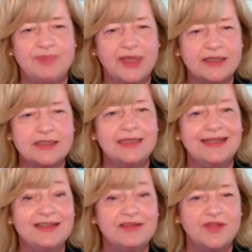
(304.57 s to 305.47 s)
bigoted
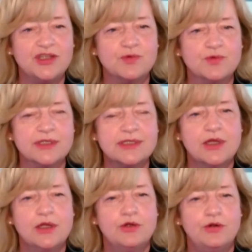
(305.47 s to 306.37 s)
individuals
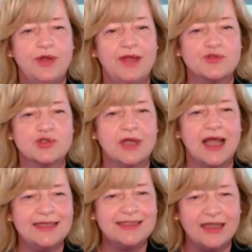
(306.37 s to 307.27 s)
who have
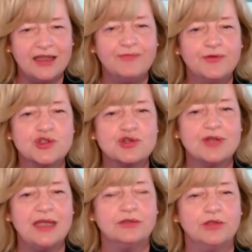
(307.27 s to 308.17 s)
tried to
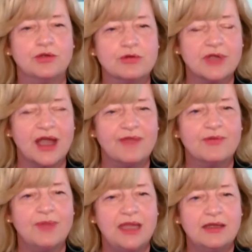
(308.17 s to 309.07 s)
infiltrate local
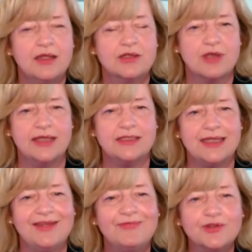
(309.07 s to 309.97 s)
government, tried to
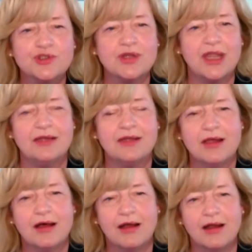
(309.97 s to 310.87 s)
infiltrate
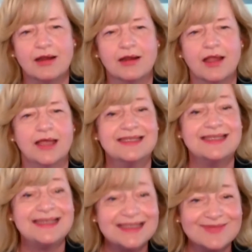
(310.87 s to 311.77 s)
our
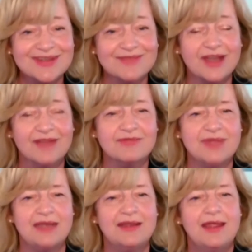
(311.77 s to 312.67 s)
systems of
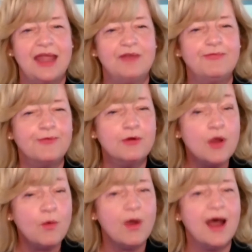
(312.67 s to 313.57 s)
government. And for
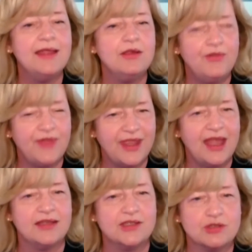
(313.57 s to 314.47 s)
a while, they
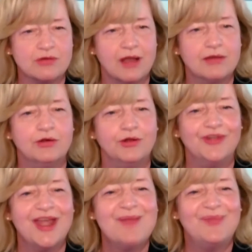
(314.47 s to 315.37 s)
had a stronghold.
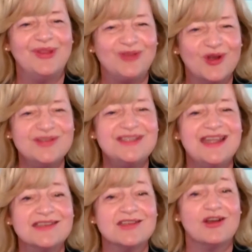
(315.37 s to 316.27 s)
But those
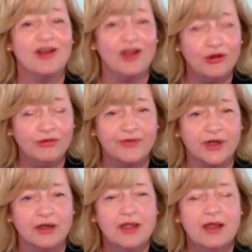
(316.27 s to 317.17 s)
days are over.